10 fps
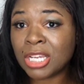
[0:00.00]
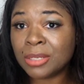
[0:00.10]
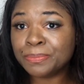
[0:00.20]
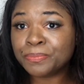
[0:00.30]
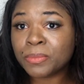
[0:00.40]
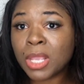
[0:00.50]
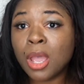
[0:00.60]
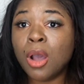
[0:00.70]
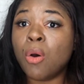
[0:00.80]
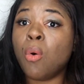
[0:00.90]
or
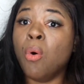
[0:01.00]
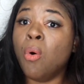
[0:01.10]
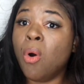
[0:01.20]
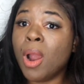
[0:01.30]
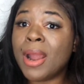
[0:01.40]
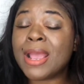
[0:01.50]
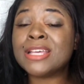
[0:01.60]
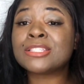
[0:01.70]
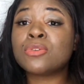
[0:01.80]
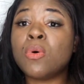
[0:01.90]
it's going to
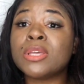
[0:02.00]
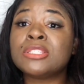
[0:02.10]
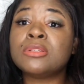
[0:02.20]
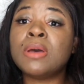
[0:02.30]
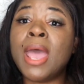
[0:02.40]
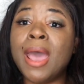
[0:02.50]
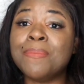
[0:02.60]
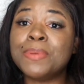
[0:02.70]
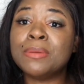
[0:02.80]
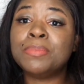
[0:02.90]
happen
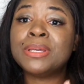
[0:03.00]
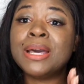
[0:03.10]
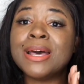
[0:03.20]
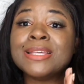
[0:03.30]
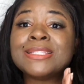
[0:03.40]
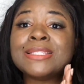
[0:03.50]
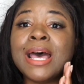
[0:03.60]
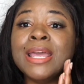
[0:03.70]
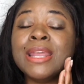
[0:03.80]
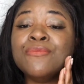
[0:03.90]
because an event
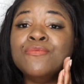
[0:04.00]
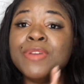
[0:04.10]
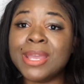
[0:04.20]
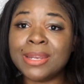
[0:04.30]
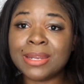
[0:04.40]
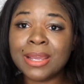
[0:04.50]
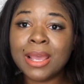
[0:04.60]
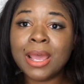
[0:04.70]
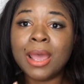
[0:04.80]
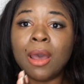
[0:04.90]

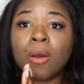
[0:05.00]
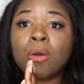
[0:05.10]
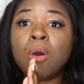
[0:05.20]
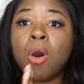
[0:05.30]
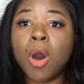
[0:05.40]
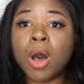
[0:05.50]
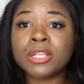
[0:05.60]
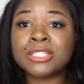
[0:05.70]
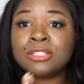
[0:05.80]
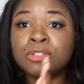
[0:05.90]
caused you to
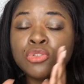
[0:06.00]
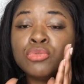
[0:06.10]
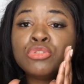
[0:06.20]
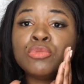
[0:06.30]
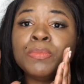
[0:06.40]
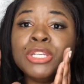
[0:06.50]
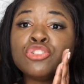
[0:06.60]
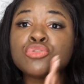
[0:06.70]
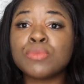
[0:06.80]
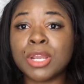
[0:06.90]
be triggered, which
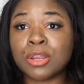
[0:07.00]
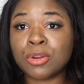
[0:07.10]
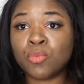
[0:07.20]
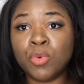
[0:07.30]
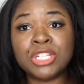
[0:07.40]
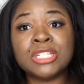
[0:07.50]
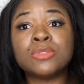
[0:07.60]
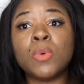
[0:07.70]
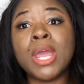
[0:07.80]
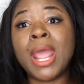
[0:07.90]
is what happened
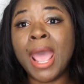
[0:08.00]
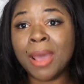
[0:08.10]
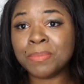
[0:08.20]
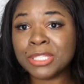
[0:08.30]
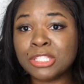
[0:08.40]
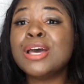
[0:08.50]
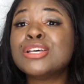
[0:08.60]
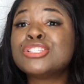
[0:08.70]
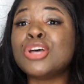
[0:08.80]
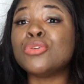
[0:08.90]
to me. Those
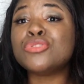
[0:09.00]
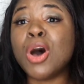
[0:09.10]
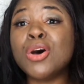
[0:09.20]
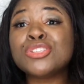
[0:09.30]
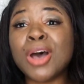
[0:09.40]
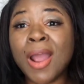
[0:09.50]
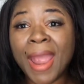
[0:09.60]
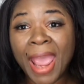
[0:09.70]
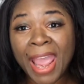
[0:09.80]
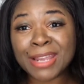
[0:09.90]
are 8
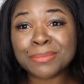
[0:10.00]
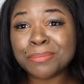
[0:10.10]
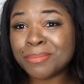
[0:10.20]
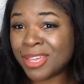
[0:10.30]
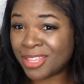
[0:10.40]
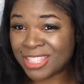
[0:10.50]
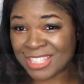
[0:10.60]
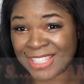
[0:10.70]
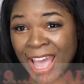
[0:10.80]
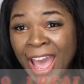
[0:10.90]
myths that I just
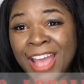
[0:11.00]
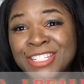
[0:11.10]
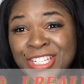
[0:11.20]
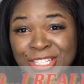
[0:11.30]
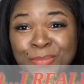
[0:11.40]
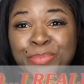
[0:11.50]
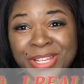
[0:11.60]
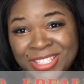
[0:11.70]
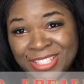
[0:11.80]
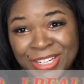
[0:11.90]
busted up
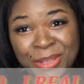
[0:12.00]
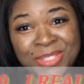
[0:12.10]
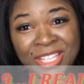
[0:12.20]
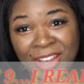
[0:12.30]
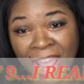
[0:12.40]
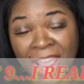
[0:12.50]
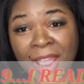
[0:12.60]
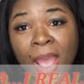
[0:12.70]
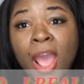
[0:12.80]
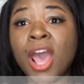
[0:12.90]
today.
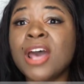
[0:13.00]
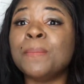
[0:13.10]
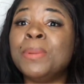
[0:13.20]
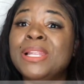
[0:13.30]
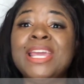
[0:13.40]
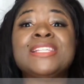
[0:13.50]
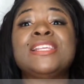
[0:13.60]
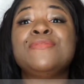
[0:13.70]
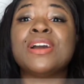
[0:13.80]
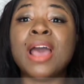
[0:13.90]
Please leave a comment down
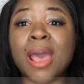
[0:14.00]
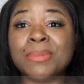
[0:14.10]
below of